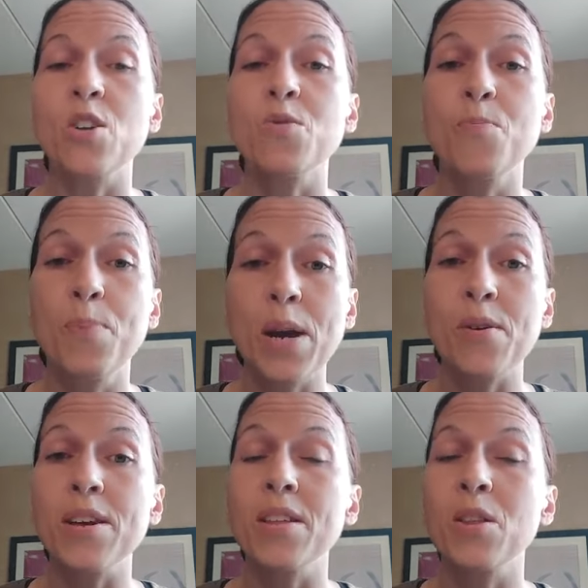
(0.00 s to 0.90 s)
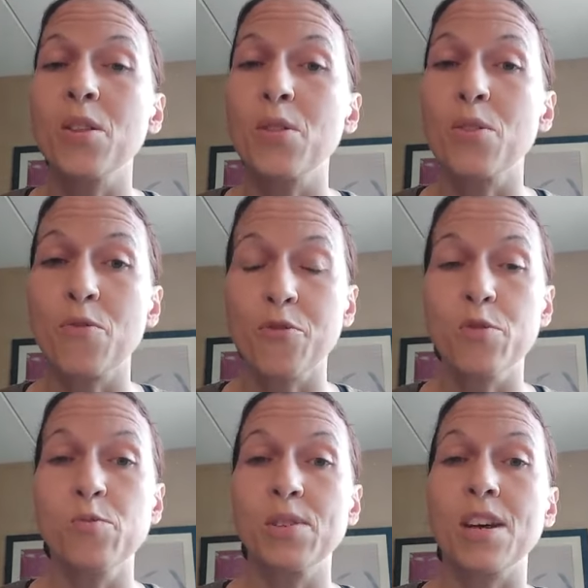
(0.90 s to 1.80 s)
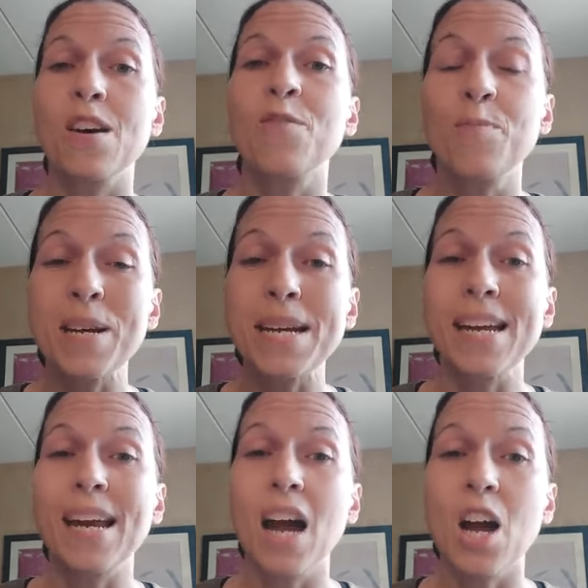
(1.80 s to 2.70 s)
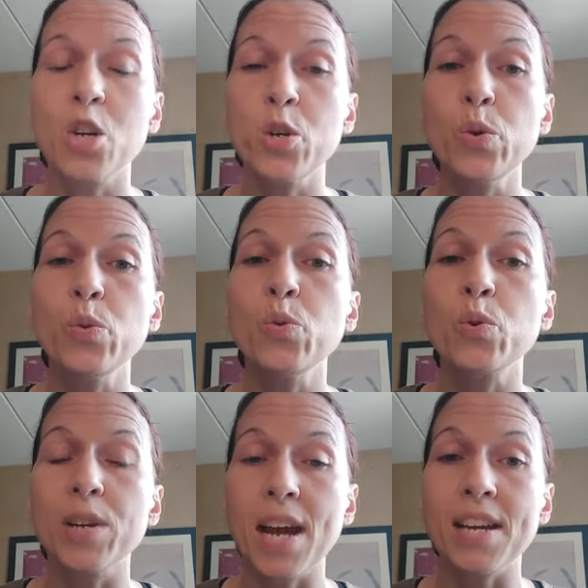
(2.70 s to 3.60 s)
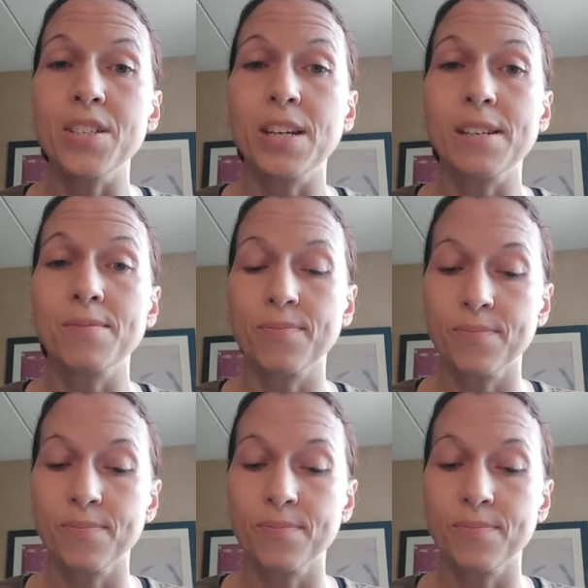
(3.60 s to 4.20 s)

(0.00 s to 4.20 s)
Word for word: Are you bearing the fruit of being a new creation?